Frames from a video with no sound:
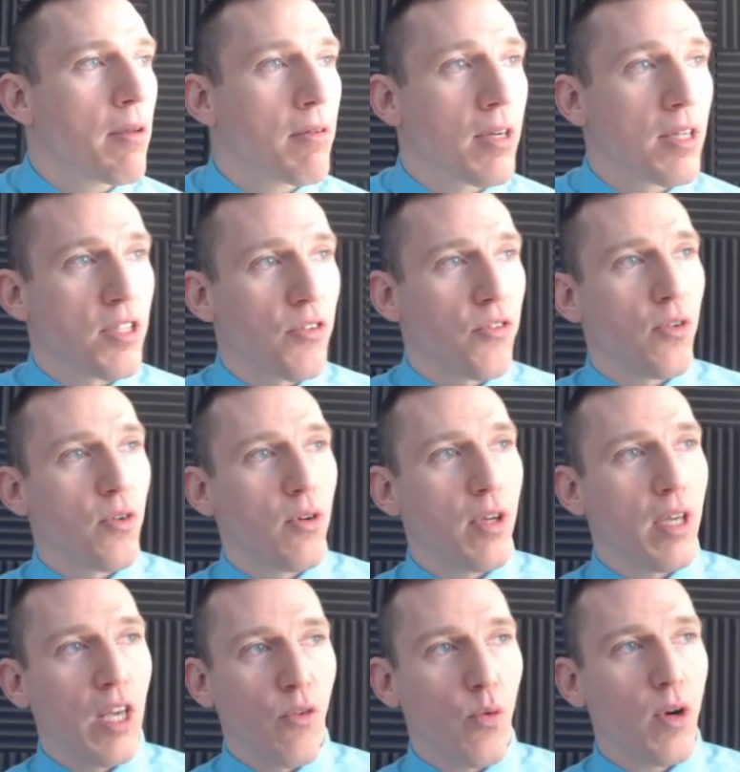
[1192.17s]
Because if
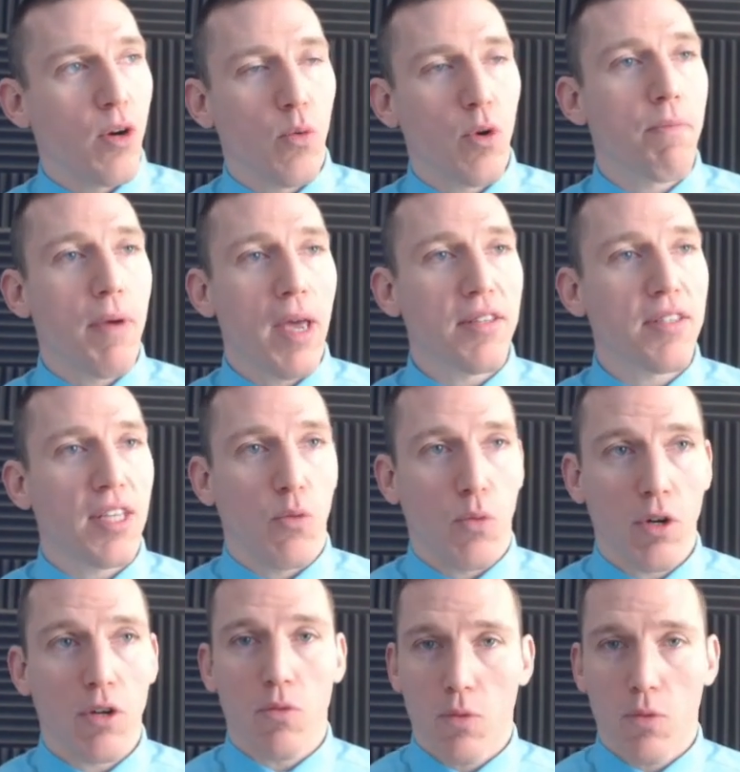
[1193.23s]
if we, are basically we're,